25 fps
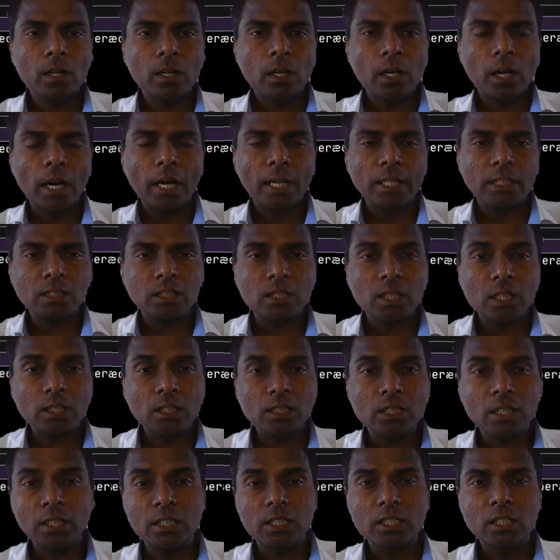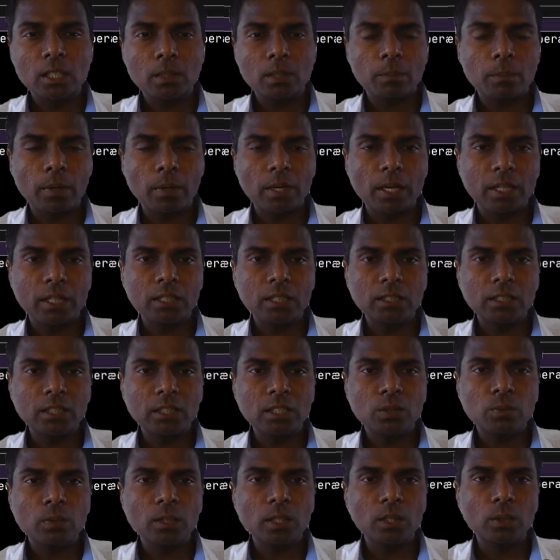answers integer part. In
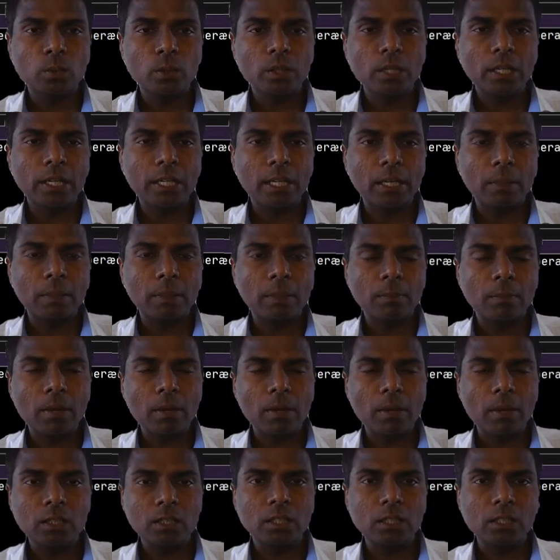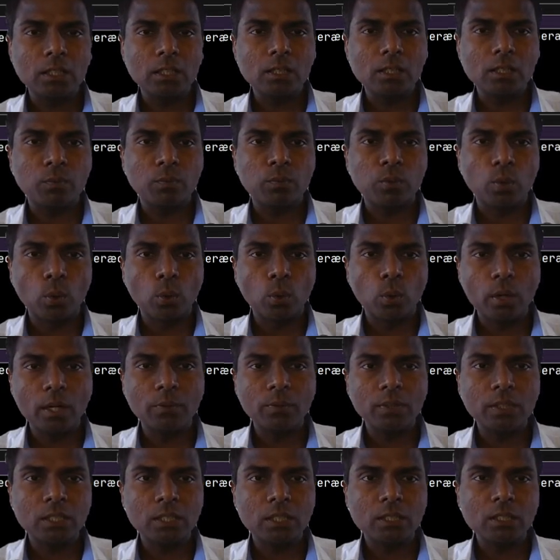this way you can remember this floor
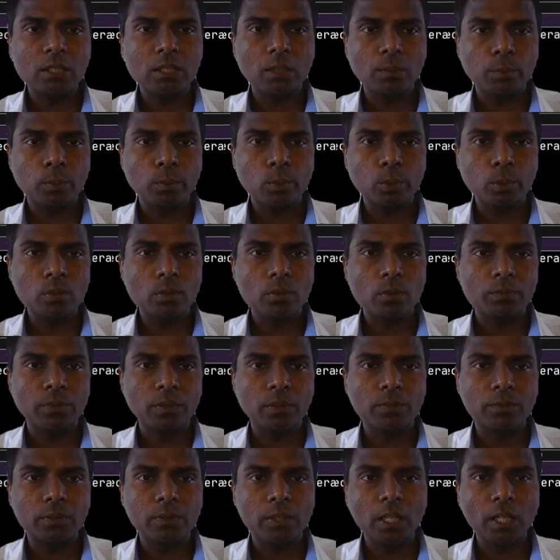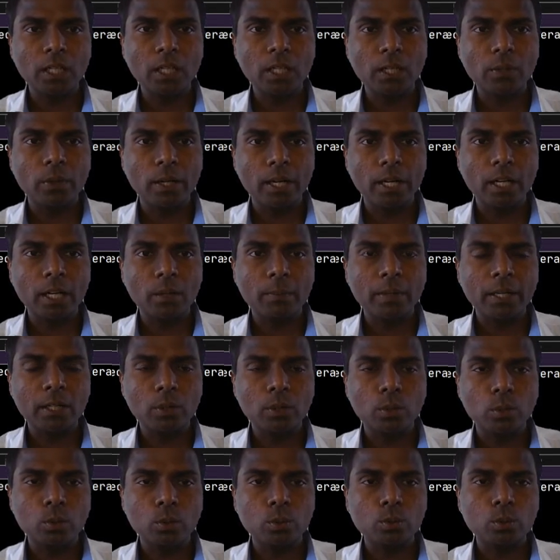division. Suppose 15 divided by
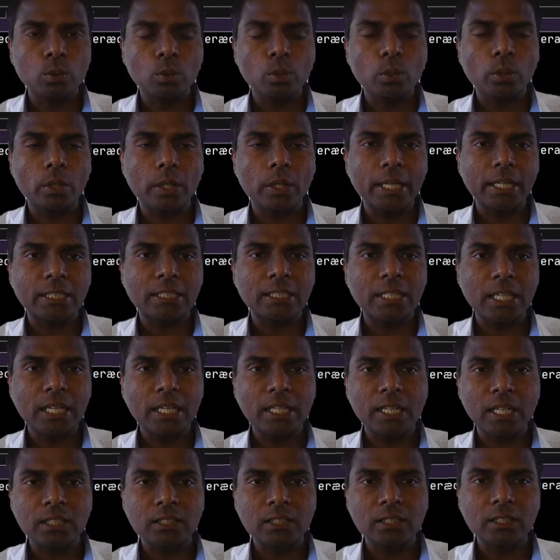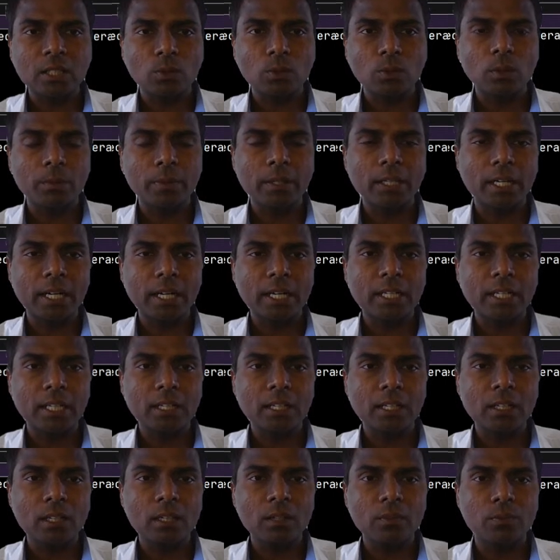2, so exact answer will be
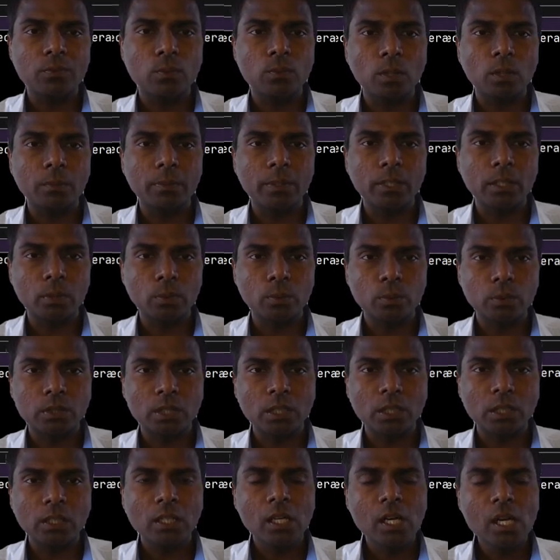getting, if we'll be using